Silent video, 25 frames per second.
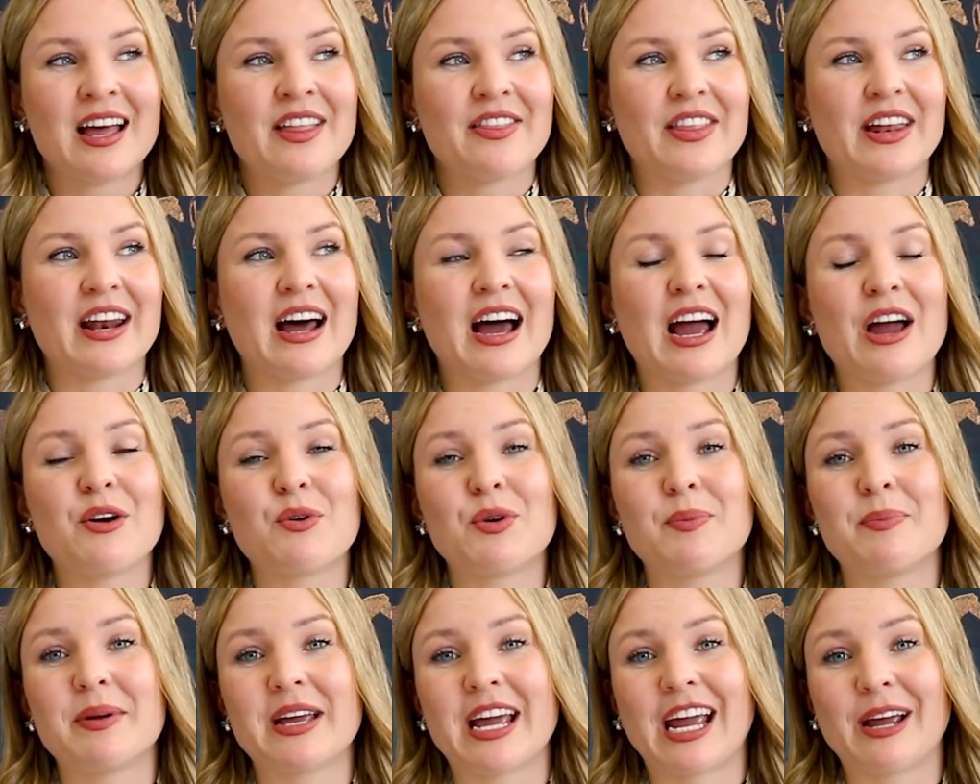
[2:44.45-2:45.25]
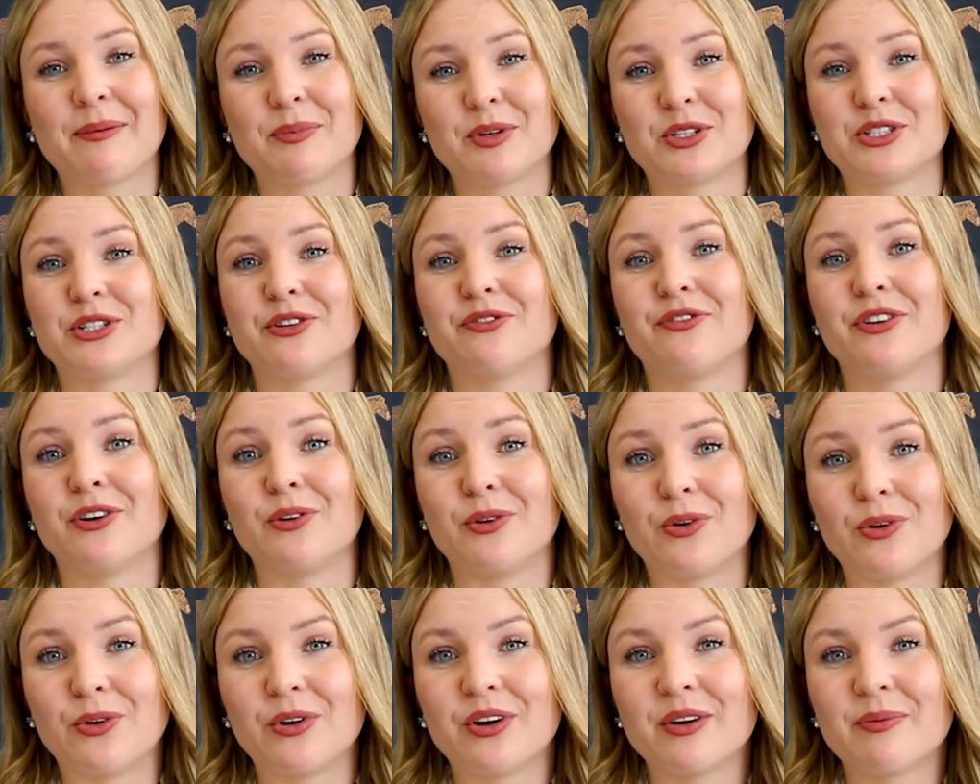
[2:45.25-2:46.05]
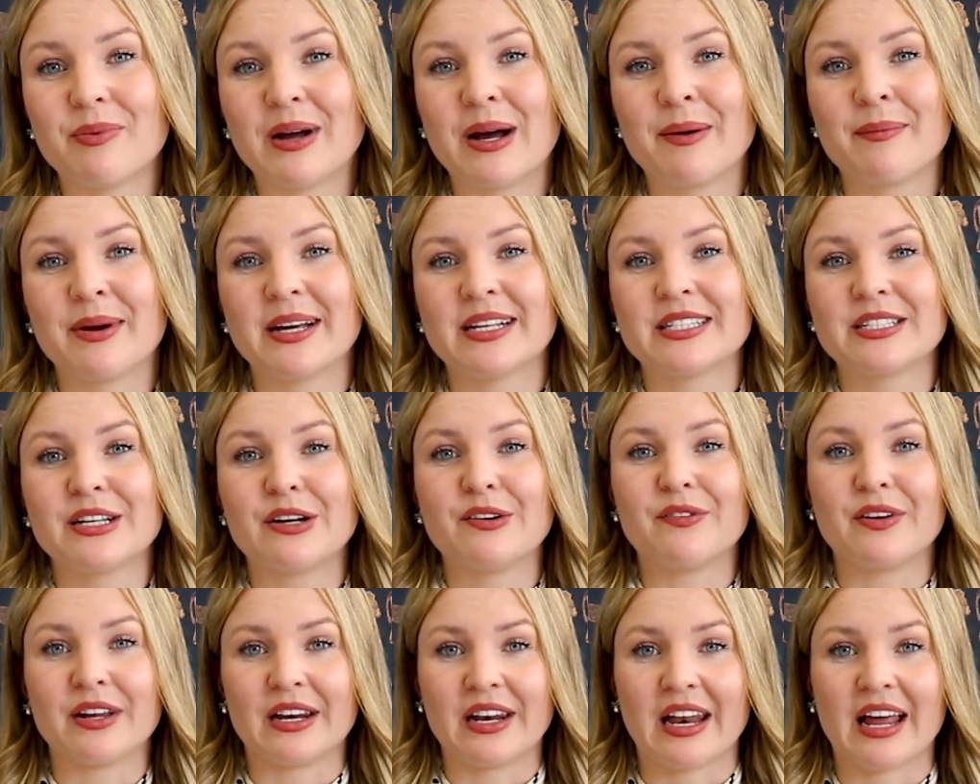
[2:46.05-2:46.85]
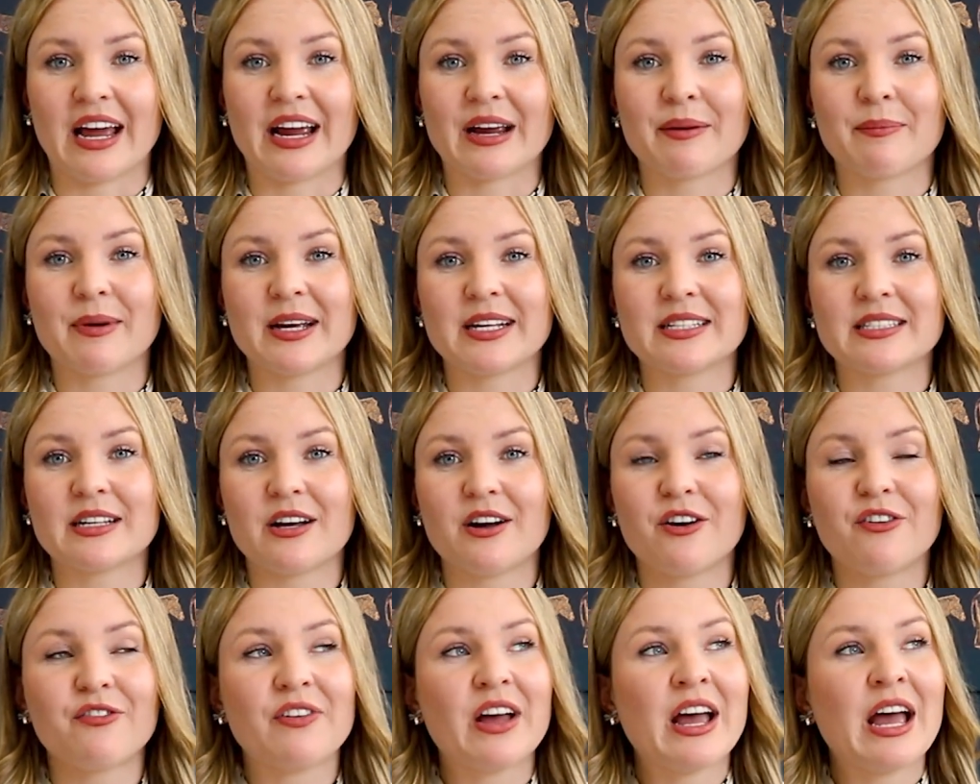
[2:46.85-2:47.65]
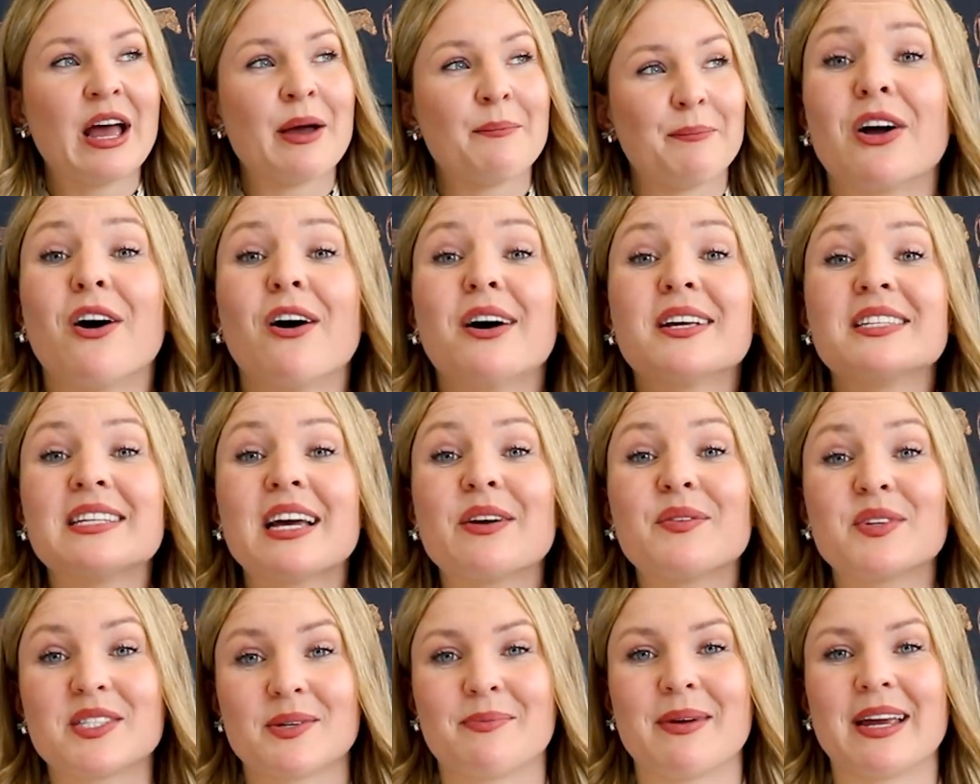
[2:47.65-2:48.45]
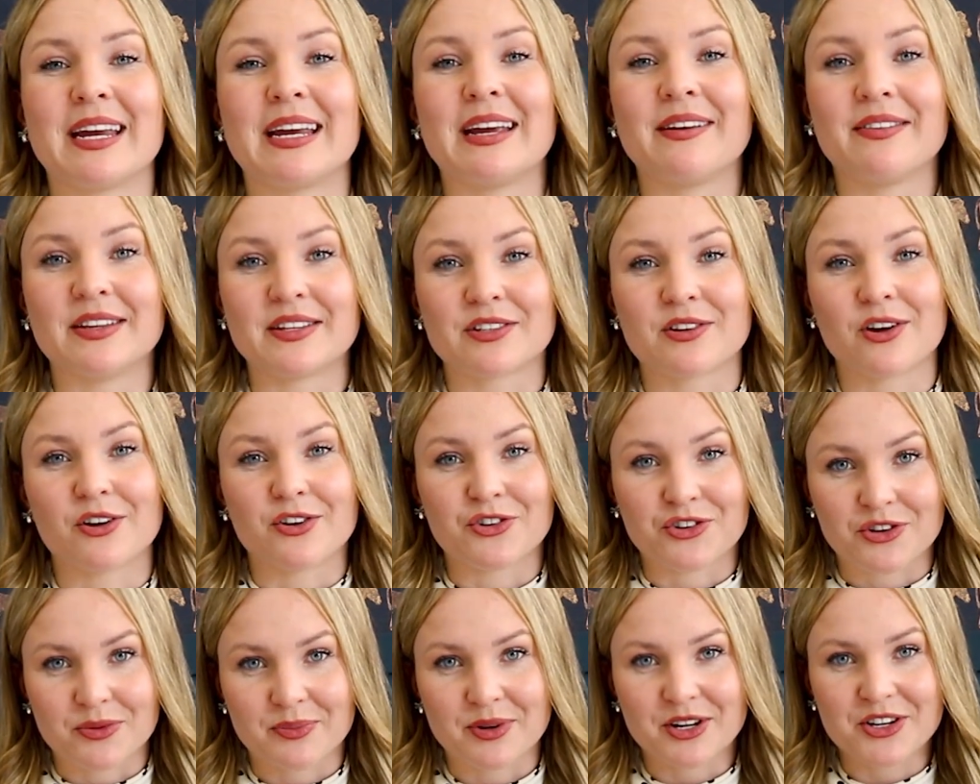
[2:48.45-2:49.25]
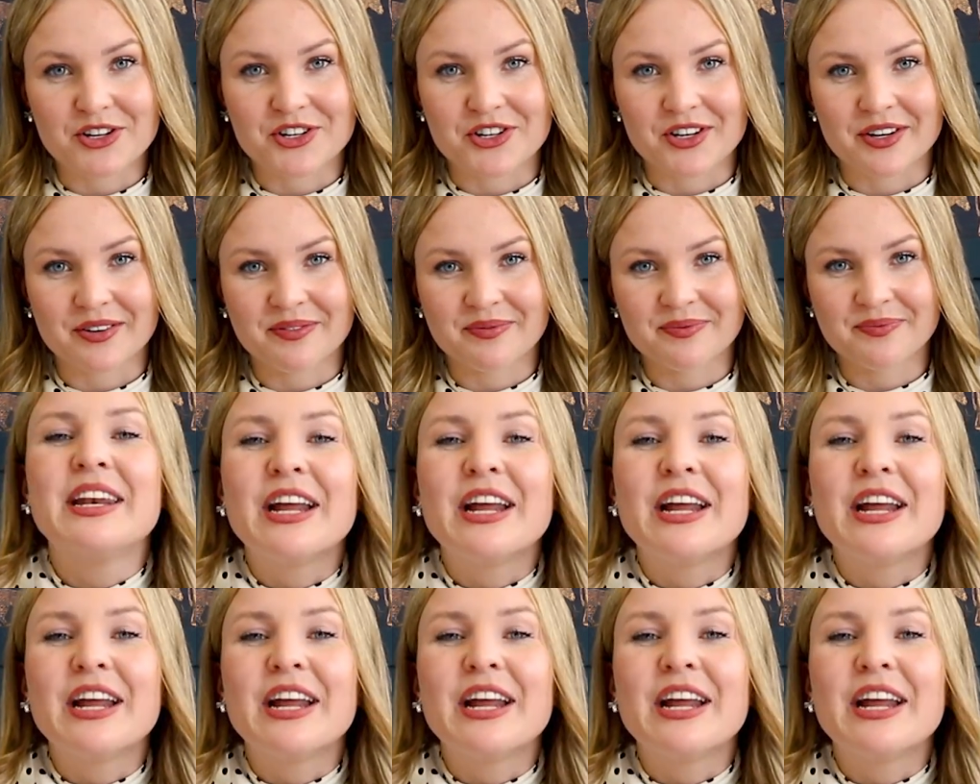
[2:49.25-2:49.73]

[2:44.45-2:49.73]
that I would be able to feel good about myself and like myself because I was making this contribution.